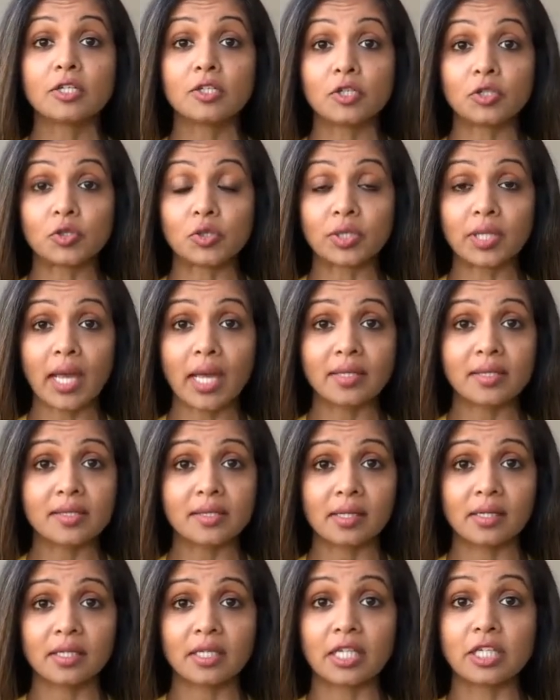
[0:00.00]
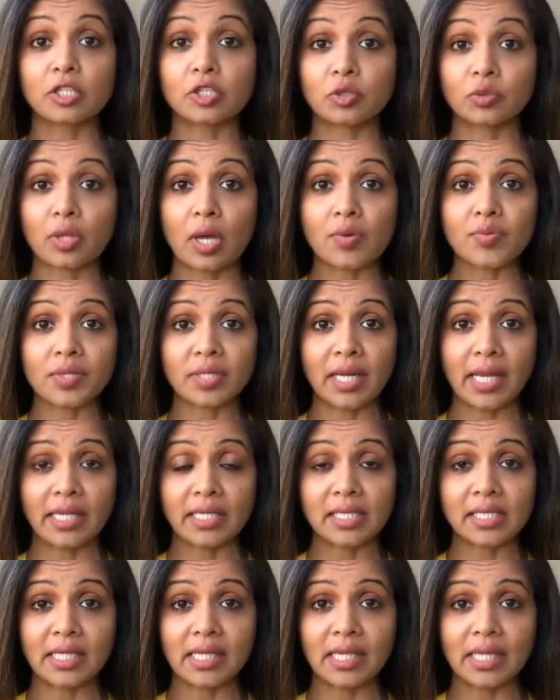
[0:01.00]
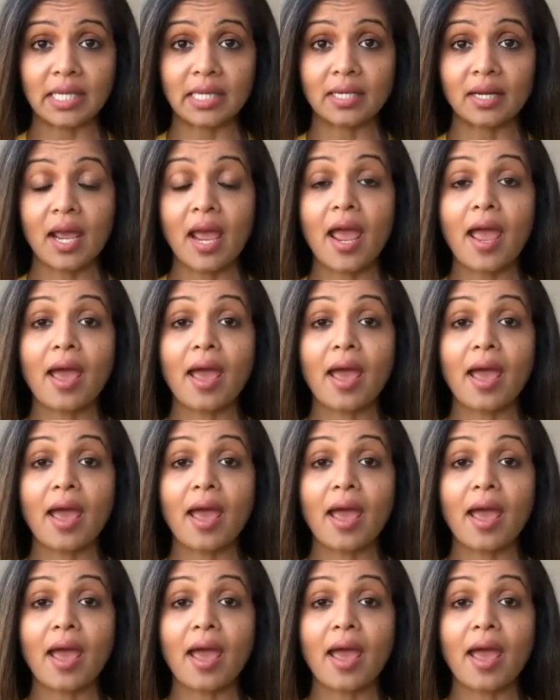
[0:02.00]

due to cancer in 2018